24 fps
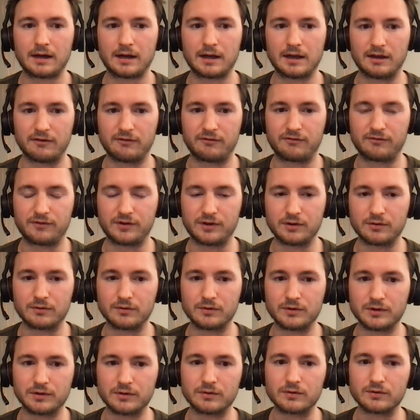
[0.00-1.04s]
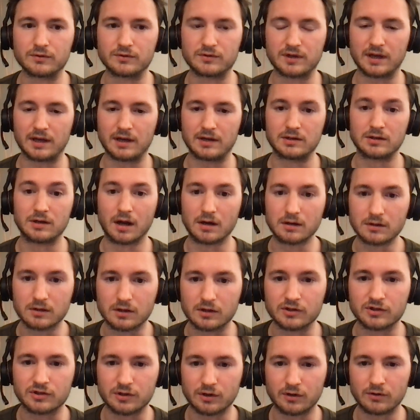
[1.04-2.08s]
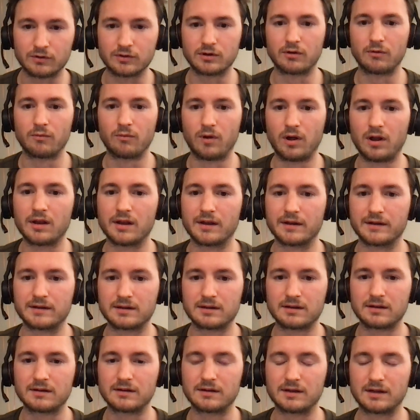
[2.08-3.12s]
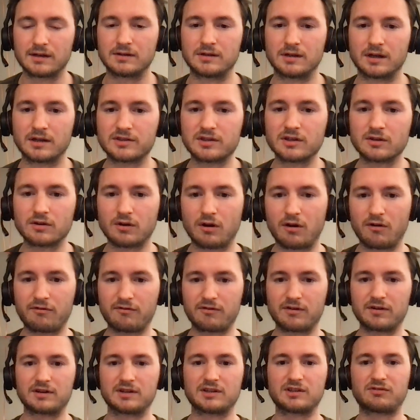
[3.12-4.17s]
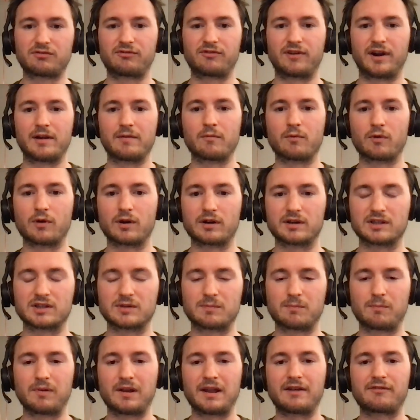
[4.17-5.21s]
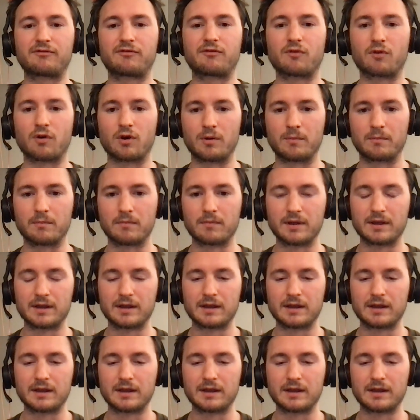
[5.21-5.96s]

if you use a non-custodial wallet that doesn't offer this framework, this platform